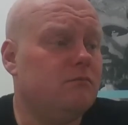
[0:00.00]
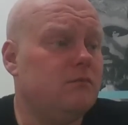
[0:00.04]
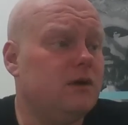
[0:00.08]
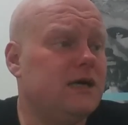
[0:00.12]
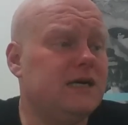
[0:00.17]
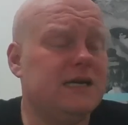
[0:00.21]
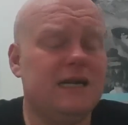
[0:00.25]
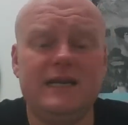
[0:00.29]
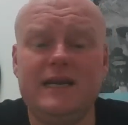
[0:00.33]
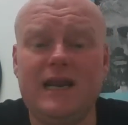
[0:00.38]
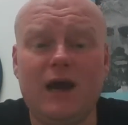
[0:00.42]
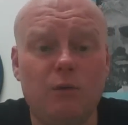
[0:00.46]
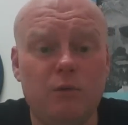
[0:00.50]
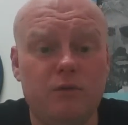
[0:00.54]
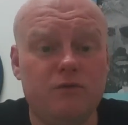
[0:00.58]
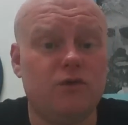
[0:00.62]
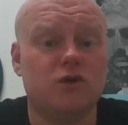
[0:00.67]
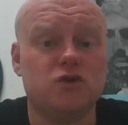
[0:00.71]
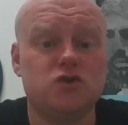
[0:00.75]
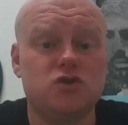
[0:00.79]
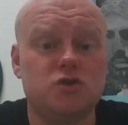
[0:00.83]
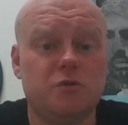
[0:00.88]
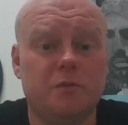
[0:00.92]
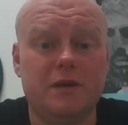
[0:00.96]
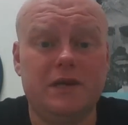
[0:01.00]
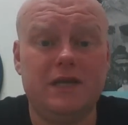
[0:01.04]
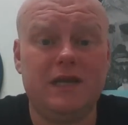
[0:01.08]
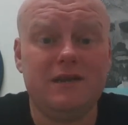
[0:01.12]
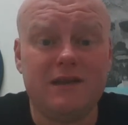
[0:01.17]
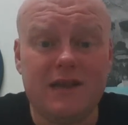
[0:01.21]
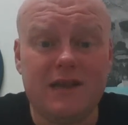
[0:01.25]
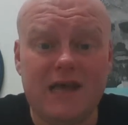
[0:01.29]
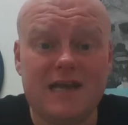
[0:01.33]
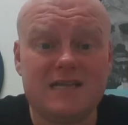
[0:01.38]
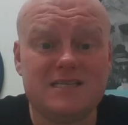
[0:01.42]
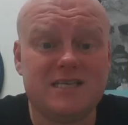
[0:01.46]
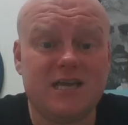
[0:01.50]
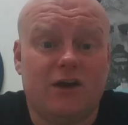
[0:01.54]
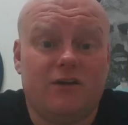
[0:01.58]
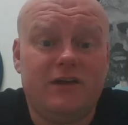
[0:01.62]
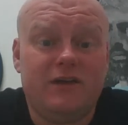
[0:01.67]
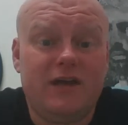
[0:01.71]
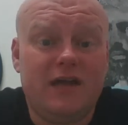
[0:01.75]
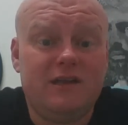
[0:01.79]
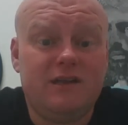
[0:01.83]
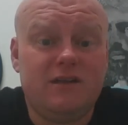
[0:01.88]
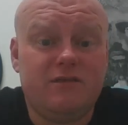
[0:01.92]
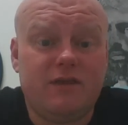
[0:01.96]
And then now we've got somebody in there to get on
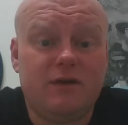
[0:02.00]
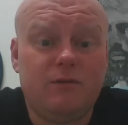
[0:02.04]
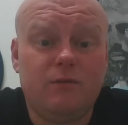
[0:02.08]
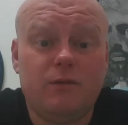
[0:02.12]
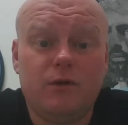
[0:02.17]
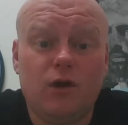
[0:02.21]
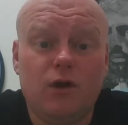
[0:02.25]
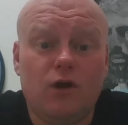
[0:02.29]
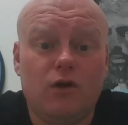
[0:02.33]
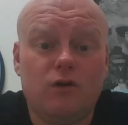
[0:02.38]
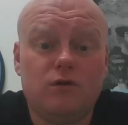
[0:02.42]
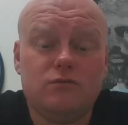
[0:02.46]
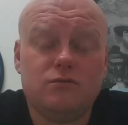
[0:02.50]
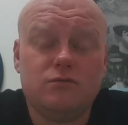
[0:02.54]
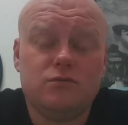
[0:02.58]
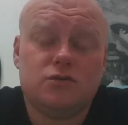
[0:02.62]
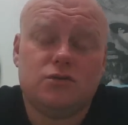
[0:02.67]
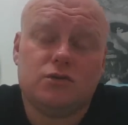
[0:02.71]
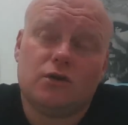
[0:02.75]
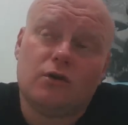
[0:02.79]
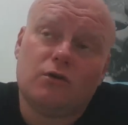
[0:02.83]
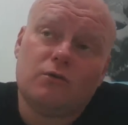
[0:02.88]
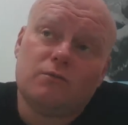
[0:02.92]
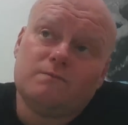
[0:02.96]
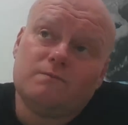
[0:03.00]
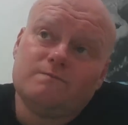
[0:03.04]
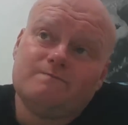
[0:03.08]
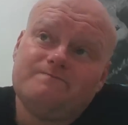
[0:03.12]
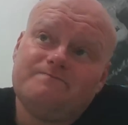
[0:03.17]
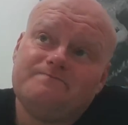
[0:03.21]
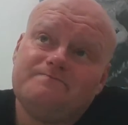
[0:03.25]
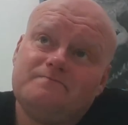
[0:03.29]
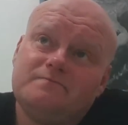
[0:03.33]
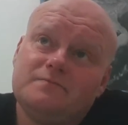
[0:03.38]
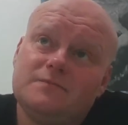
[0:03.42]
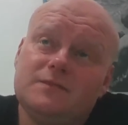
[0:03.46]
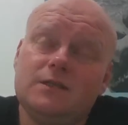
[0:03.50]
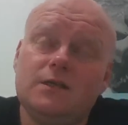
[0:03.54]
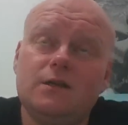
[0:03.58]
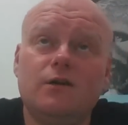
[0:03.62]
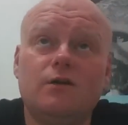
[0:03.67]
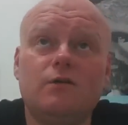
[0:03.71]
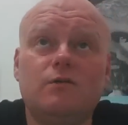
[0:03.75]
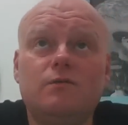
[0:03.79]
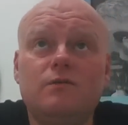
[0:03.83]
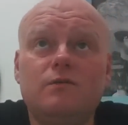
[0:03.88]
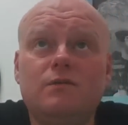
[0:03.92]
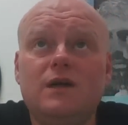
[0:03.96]
the end of it. We're not. So, you
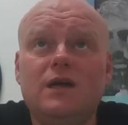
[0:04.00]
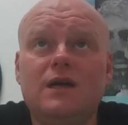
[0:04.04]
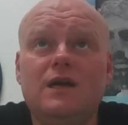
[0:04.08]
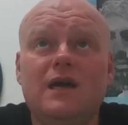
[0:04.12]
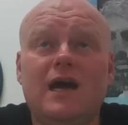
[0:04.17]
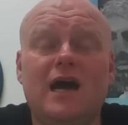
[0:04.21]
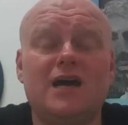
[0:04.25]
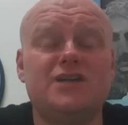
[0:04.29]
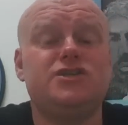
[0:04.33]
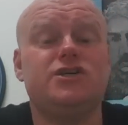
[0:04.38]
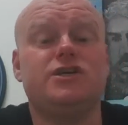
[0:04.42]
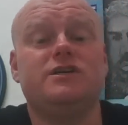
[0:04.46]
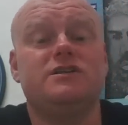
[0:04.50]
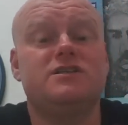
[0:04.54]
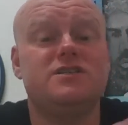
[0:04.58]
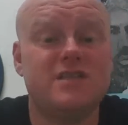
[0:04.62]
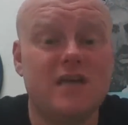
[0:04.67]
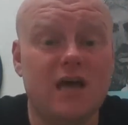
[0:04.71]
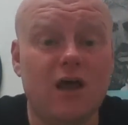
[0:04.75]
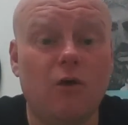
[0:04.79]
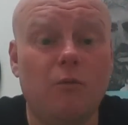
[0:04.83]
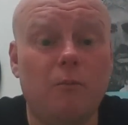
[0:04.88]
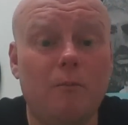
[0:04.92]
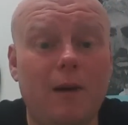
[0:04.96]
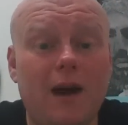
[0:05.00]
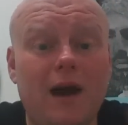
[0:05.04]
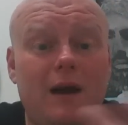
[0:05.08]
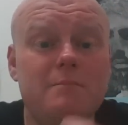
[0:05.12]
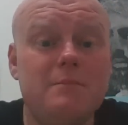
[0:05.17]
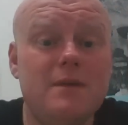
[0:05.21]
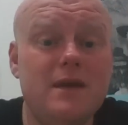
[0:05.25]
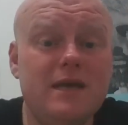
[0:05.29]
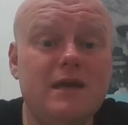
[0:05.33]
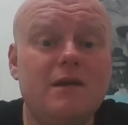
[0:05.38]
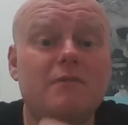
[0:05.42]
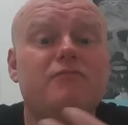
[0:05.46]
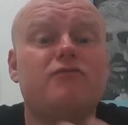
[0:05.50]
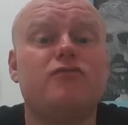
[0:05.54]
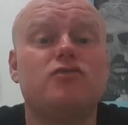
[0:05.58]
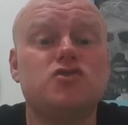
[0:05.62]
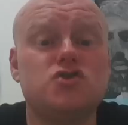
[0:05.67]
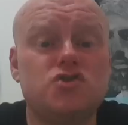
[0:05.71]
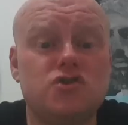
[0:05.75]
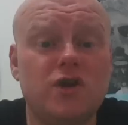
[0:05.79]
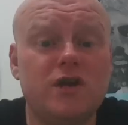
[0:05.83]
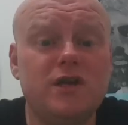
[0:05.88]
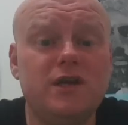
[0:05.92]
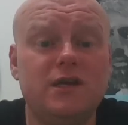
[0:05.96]
know, as you can tell by me, I'm
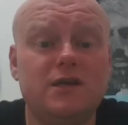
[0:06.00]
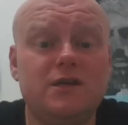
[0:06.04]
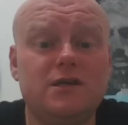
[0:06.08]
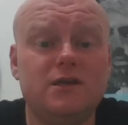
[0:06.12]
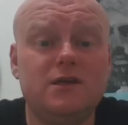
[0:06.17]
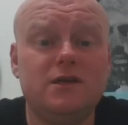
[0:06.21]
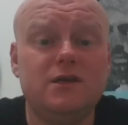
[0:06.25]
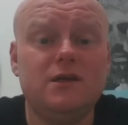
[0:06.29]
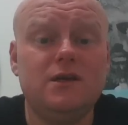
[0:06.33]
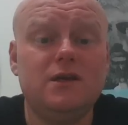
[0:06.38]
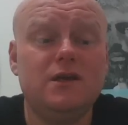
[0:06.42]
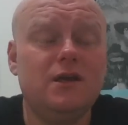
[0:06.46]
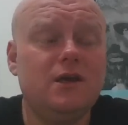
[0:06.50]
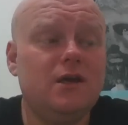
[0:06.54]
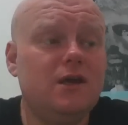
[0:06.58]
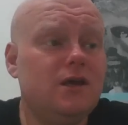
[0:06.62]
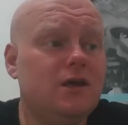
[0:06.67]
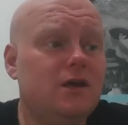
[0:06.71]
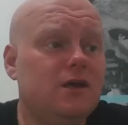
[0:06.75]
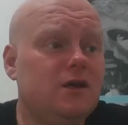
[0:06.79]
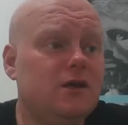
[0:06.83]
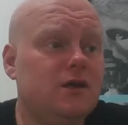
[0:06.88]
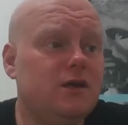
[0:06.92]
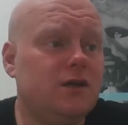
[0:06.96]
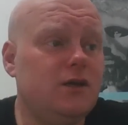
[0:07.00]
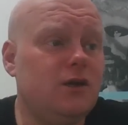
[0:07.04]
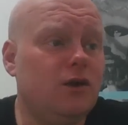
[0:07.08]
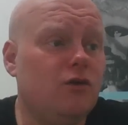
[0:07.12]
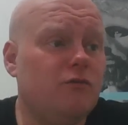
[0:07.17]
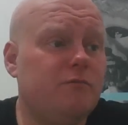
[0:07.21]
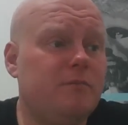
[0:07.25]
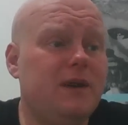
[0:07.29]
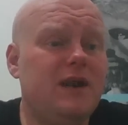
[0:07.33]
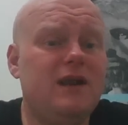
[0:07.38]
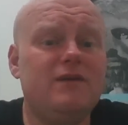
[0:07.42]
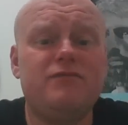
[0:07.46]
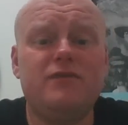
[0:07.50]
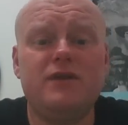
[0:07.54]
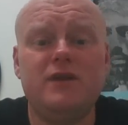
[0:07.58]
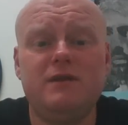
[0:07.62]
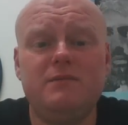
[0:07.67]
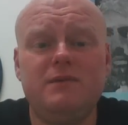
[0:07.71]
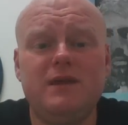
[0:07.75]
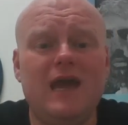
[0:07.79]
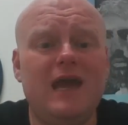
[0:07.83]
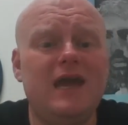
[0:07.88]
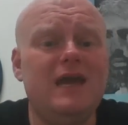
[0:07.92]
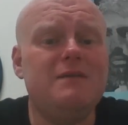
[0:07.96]
frustrated. You know, I've been
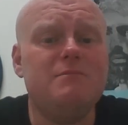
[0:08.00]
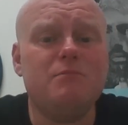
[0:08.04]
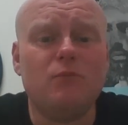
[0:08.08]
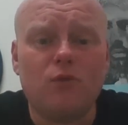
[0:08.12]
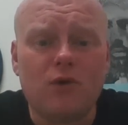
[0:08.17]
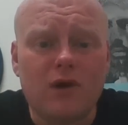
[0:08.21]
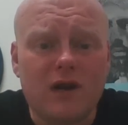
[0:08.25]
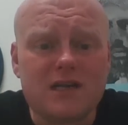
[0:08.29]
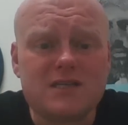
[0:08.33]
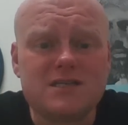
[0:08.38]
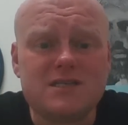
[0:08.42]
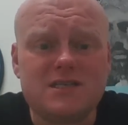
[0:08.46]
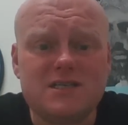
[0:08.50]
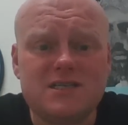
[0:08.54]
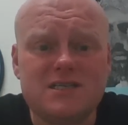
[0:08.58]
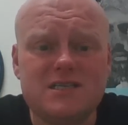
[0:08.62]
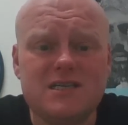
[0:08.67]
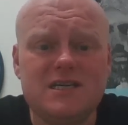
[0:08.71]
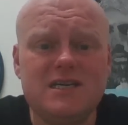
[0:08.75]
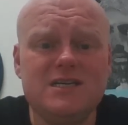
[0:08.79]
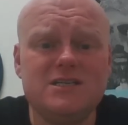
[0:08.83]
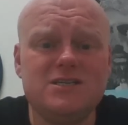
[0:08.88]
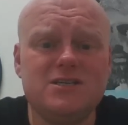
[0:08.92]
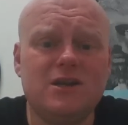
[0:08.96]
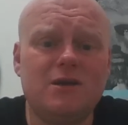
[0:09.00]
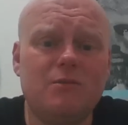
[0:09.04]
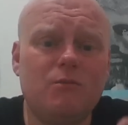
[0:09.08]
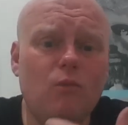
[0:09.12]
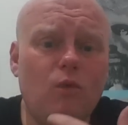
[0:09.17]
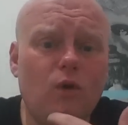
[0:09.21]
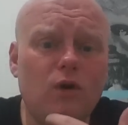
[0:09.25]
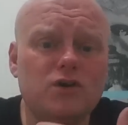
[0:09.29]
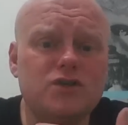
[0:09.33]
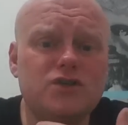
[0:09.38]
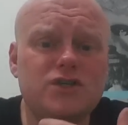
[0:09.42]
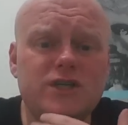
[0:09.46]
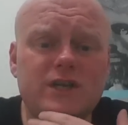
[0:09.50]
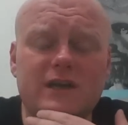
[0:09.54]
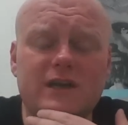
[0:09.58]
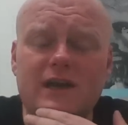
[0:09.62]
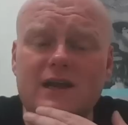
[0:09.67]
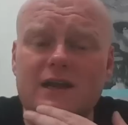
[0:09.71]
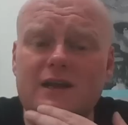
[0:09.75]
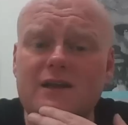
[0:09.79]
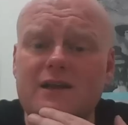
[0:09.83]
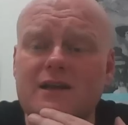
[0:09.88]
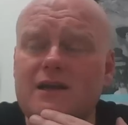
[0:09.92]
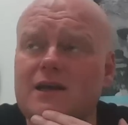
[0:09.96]
every game more or less this season. I'm watching it,
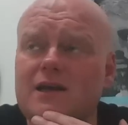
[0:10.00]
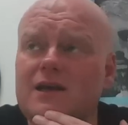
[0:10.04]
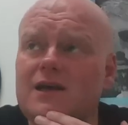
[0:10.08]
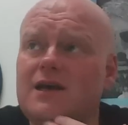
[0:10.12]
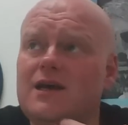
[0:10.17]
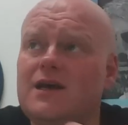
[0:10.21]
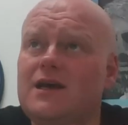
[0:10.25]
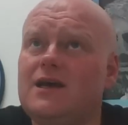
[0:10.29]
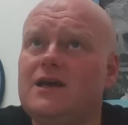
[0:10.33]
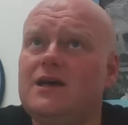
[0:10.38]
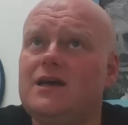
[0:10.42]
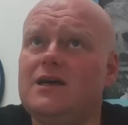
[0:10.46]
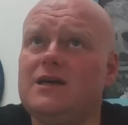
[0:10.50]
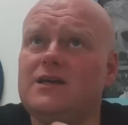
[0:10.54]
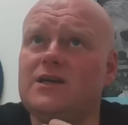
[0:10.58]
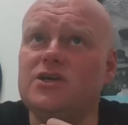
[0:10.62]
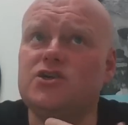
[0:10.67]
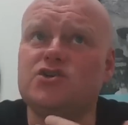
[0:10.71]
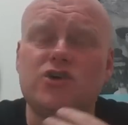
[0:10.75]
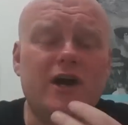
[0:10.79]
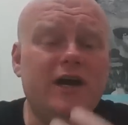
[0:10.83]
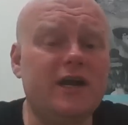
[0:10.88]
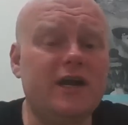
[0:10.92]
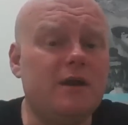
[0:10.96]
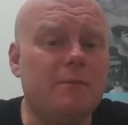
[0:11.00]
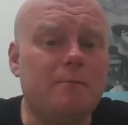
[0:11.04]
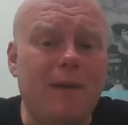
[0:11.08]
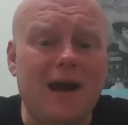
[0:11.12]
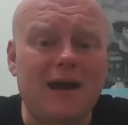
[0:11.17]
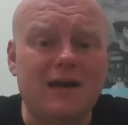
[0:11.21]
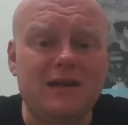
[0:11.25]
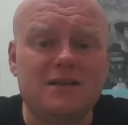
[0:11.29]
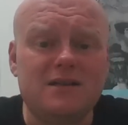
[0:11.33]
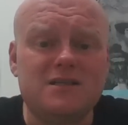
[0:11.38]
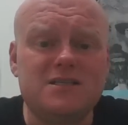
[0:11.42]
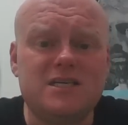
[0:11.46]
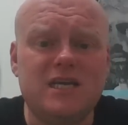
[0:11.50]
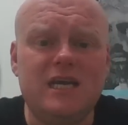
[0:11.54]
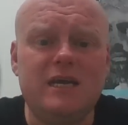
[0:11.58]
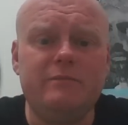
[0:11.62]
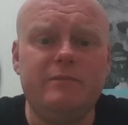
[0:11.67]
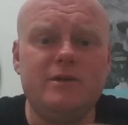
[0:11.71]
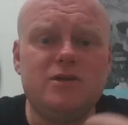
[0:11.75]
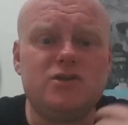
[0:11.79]
and you're trying to back the team.